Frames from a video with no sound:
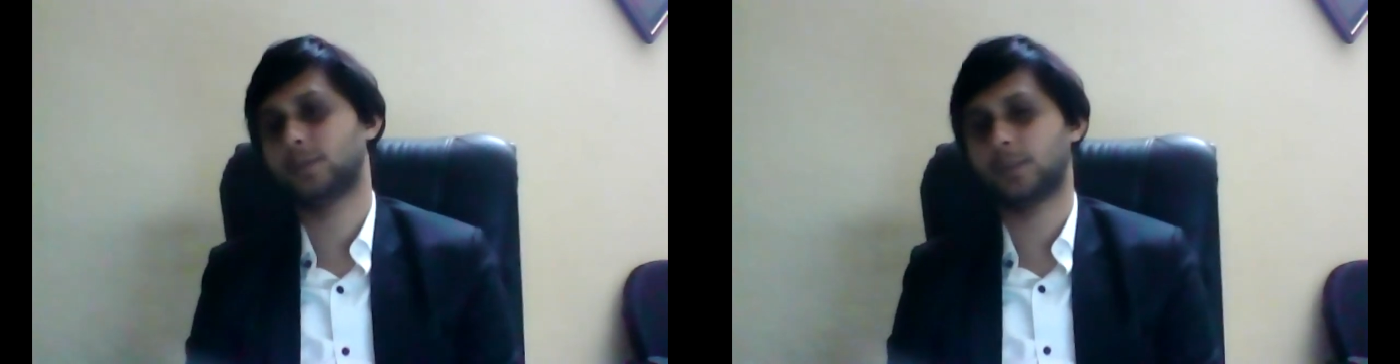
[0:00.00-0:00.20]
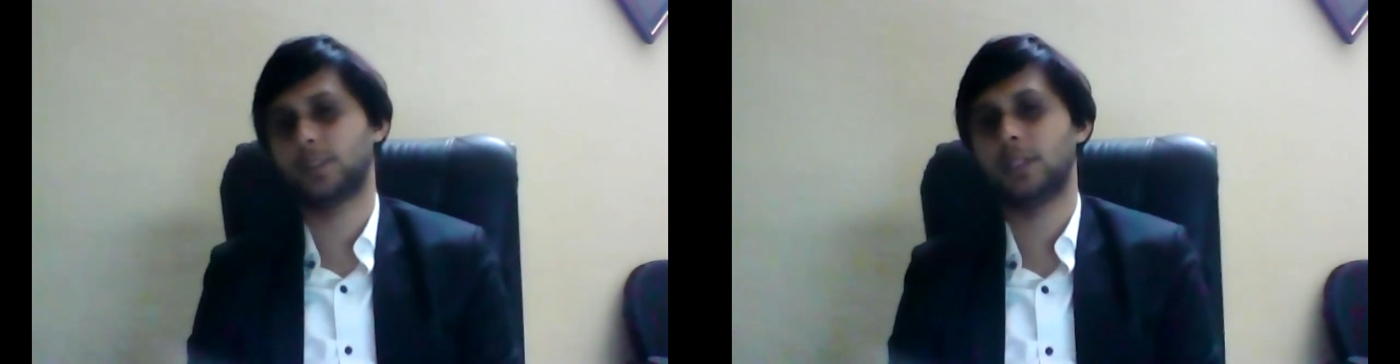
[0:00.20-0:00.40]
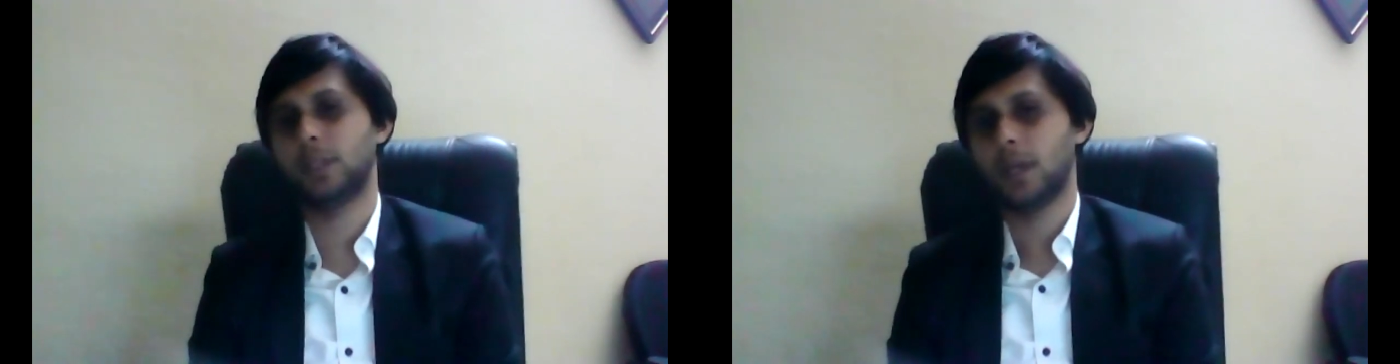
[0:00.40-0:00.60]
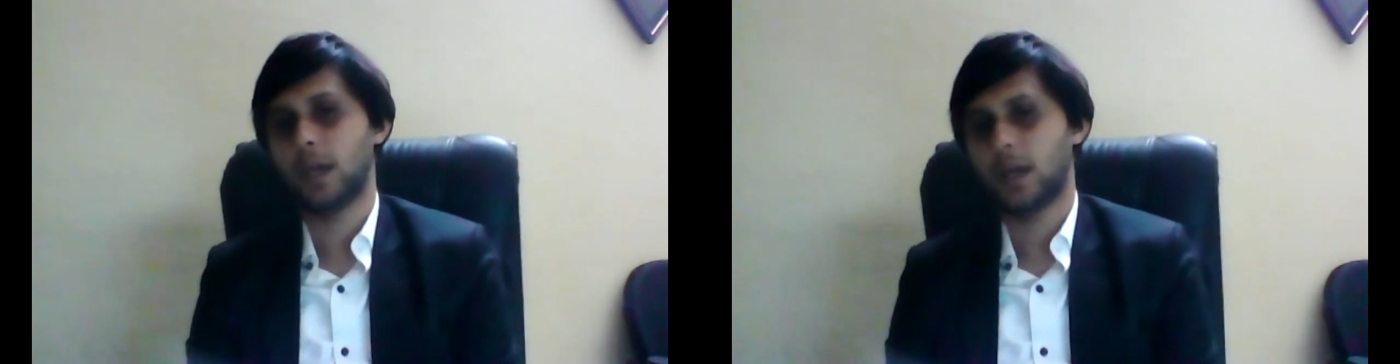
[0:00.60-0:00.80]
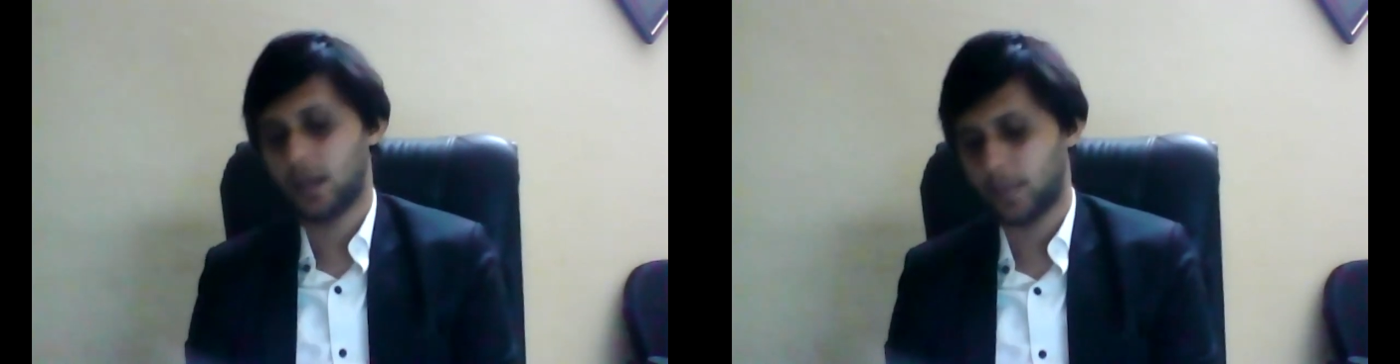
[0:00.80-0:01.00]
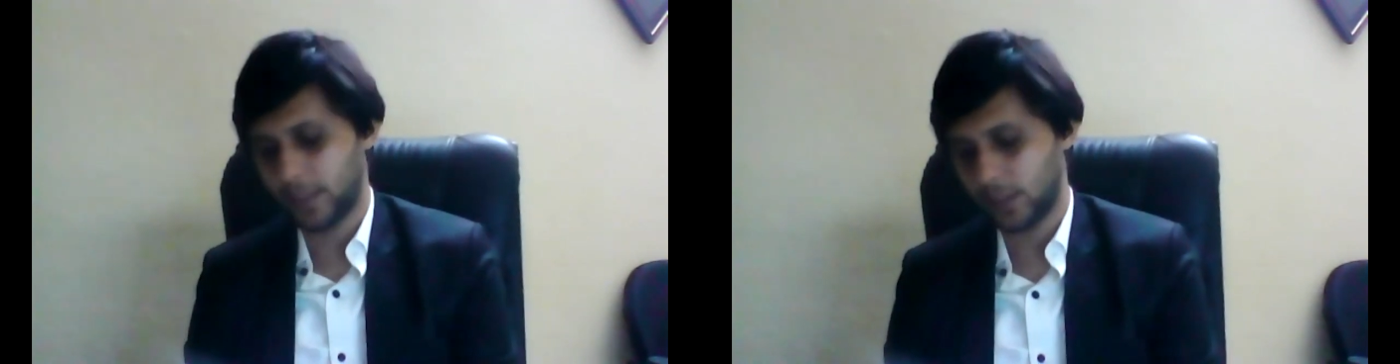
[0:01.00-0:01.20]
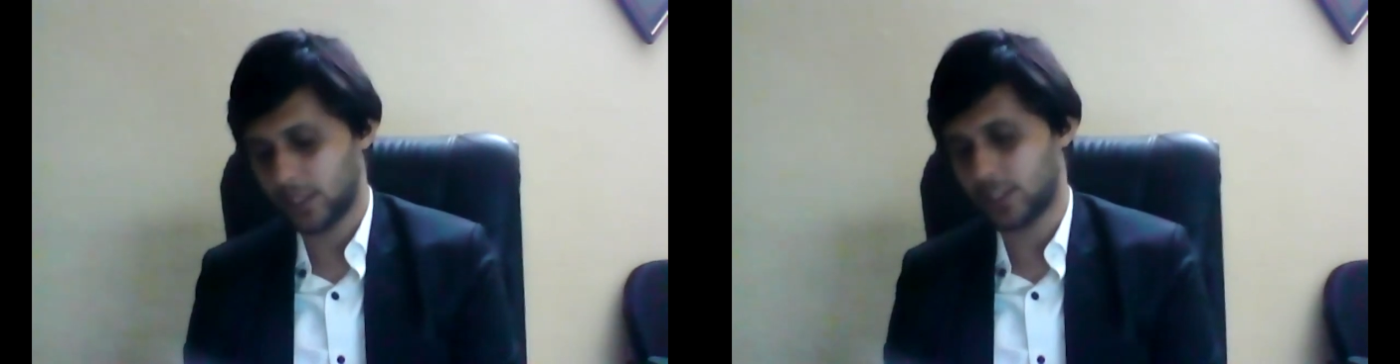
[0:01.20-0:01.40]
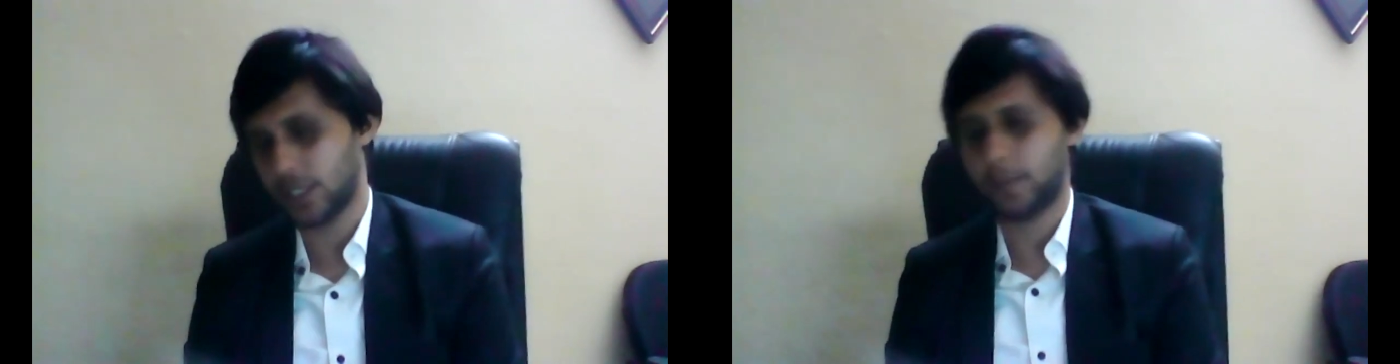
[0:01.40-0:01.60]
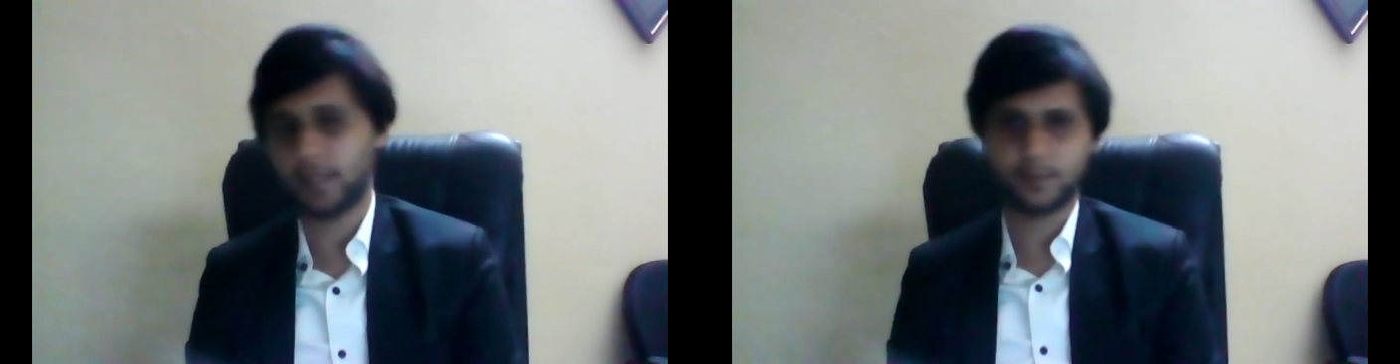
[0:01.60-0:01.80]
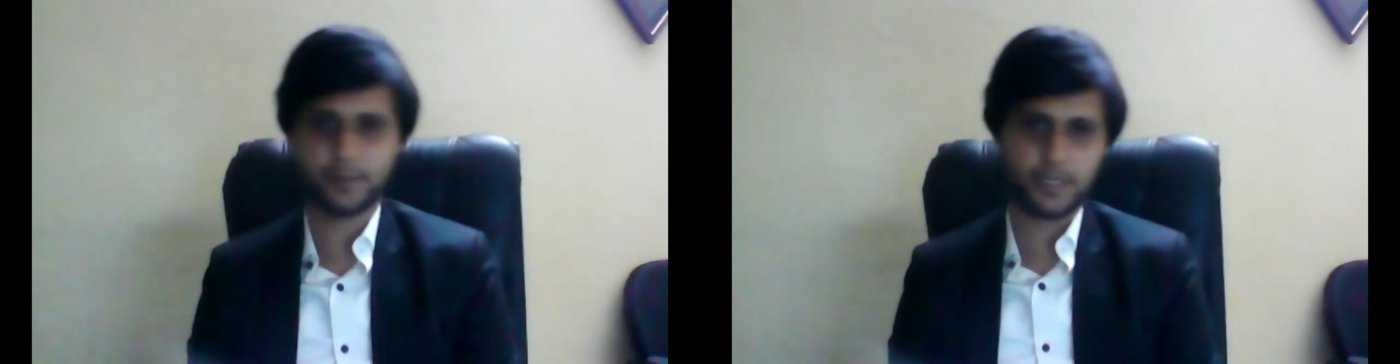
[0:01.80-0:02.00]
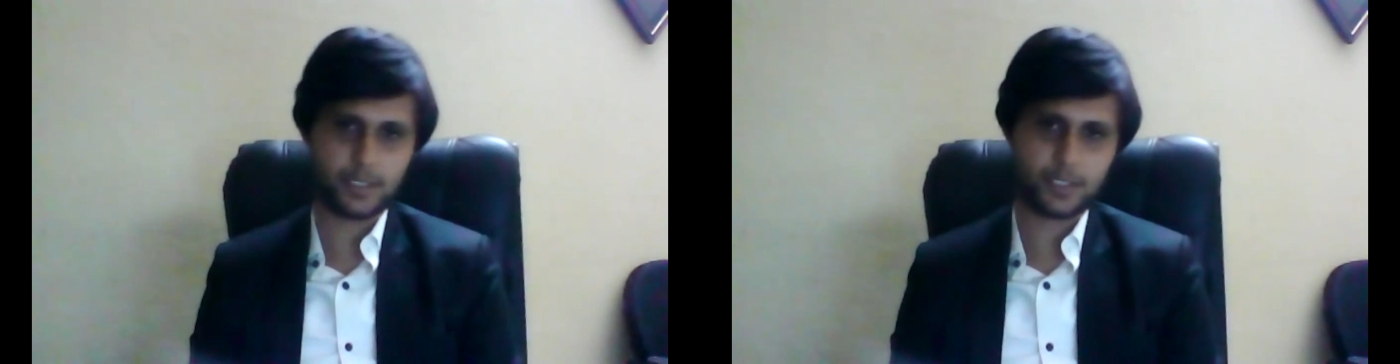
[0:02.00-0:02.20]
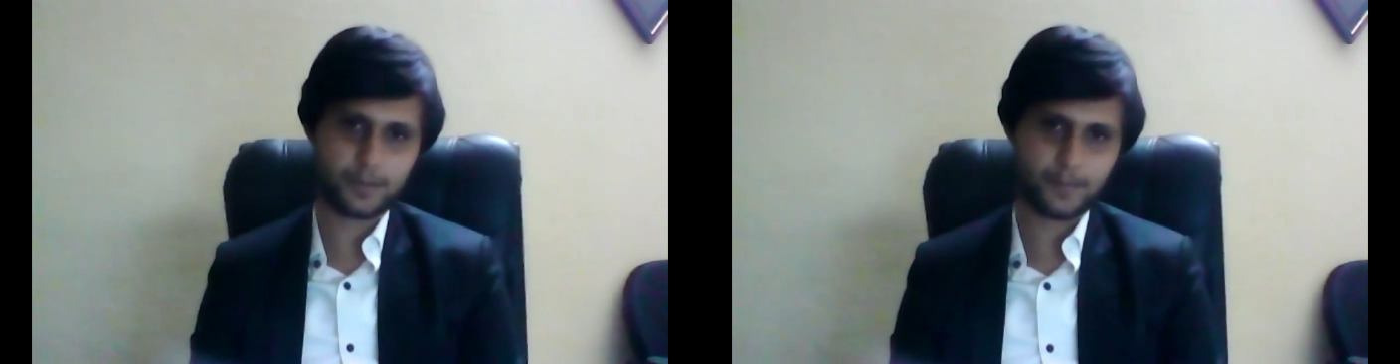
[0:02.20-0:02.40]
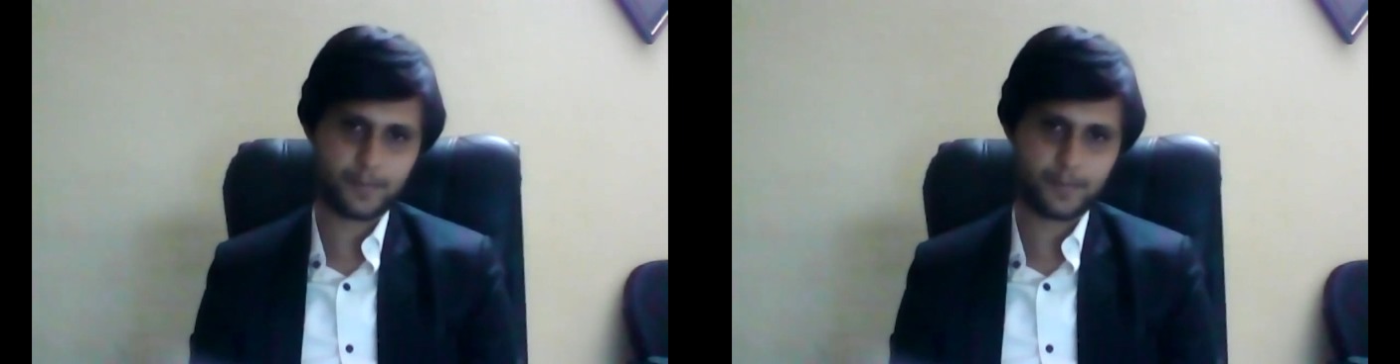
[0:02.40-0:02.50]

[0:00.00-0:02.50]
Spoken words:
for the particular chapter first.